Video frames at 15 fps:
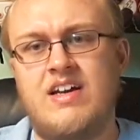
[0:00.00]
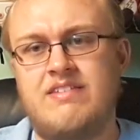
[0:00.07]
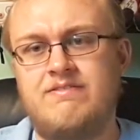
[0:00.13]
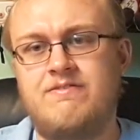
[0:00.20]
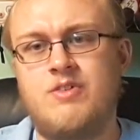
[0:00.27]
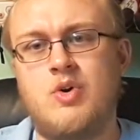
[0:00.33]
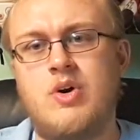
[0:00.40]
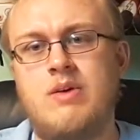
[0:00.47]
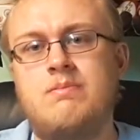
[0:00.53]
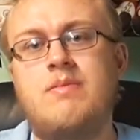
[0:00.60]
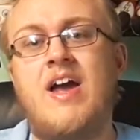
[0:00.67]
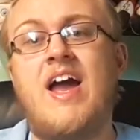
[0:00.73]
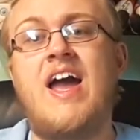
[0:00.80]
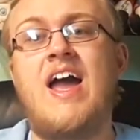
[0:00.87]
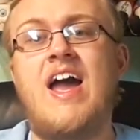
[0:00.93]

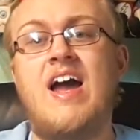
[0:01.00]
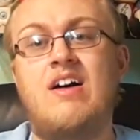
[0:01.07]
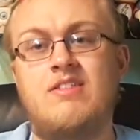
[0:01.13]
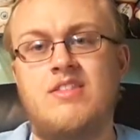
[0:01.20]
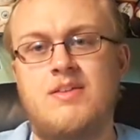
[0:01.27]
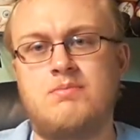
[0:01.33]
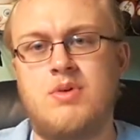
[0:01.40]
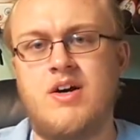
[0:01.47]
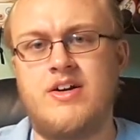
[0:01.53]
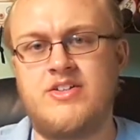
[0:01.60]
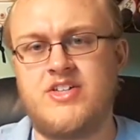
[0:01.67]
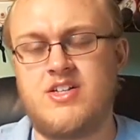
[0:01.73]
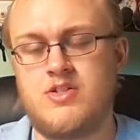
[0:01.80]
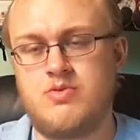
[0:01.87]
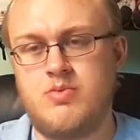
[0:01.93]
inform how the
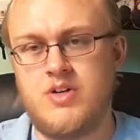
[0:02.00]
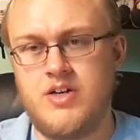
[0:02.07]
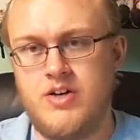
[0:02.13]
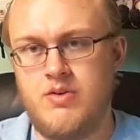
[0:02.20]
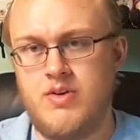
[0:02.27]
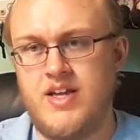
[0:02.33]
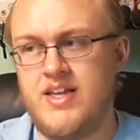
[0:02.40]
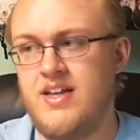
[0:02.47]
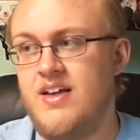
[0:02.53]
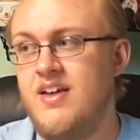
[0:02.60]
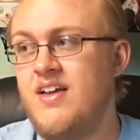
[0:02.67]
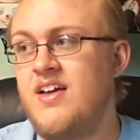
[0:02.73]
projects were going.